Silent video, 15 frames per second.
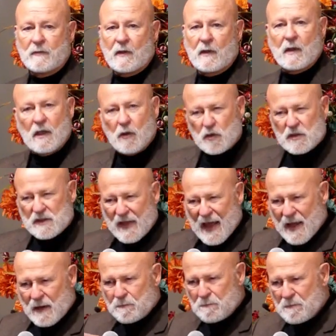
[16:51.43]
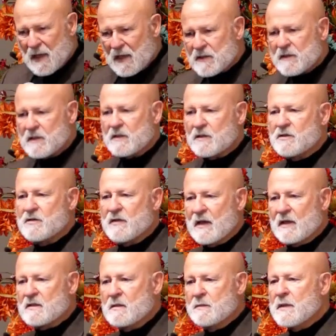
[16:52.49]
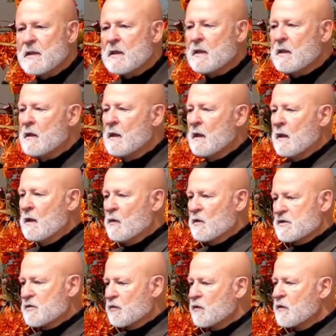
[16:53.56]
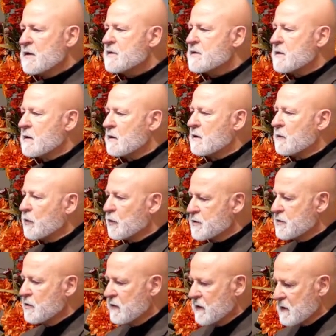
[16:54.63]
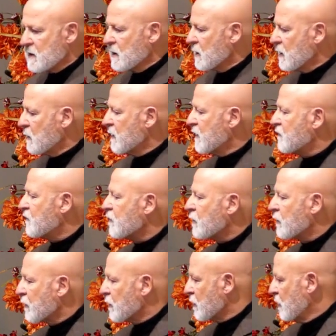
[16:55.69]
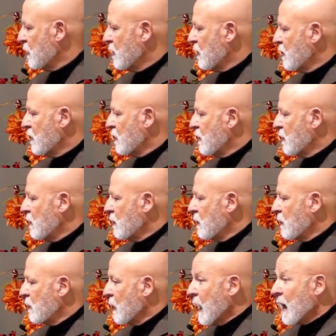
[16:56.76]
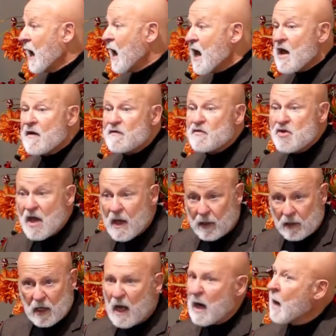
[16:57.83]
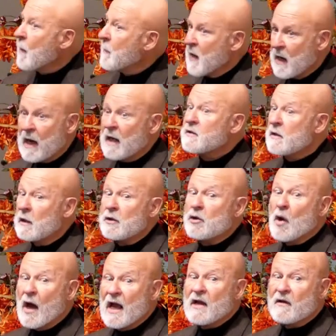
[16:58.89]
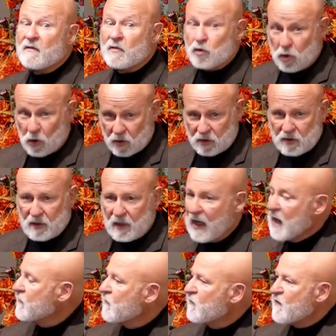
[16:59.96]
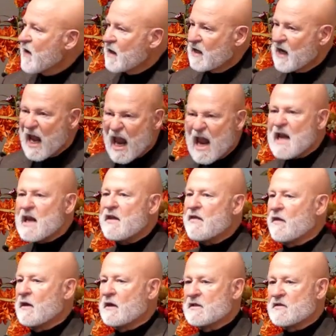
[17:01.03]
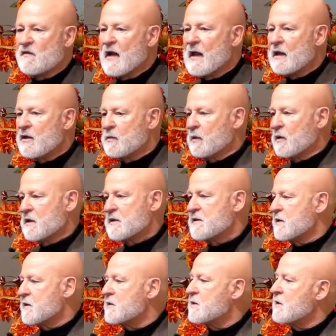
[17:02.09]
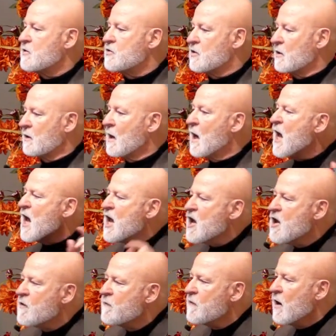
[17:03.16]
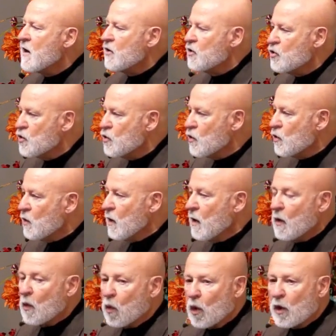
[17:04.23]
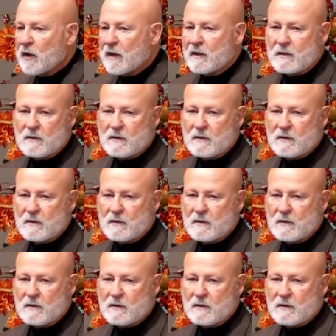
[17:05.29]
It was that message that, to me, was the reason to pursue this a little bit further. And I have yet, and I tell you, I have looked. I haven't found anything as valuable as this teaching, if you work it.